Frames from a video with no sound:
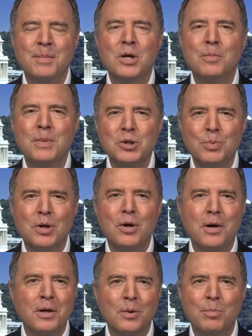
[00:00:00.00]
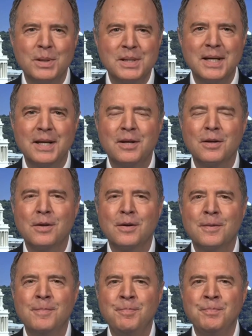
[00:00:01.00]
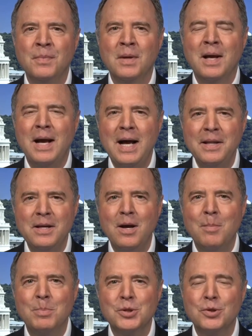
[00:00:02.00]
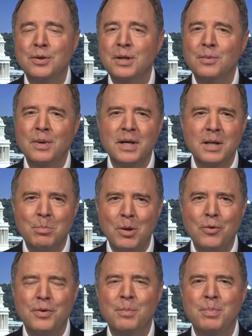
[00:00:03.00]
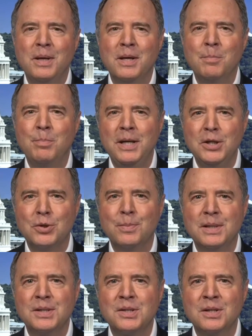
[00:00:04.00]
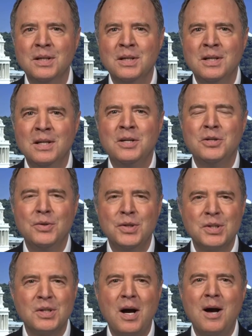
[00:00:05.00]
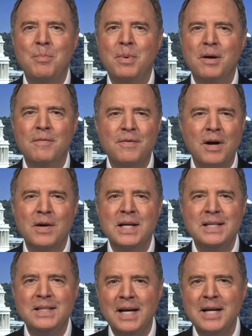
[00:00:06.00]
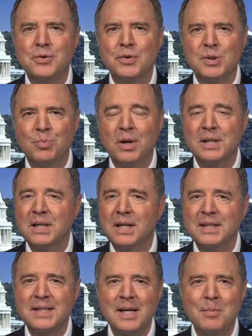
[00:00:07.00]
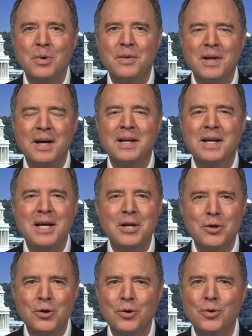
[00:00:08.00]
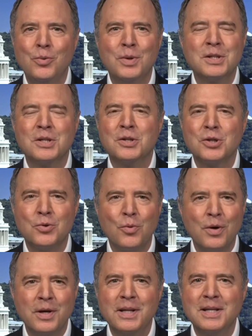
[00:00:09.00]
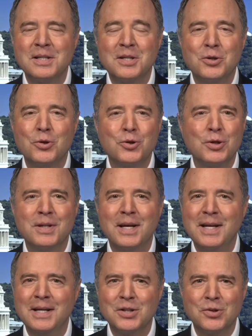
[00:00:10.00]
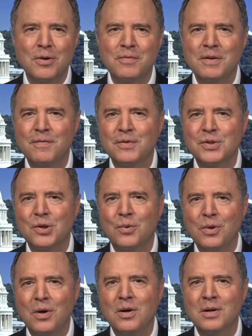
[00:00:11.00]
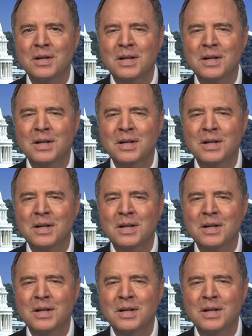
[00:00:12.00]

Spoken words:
know, Mitch McConnell in particular had the opportunity, really in both impeachments, to stop a very dangerous president, someone that he knew was destroying the institution that he had served in for so long,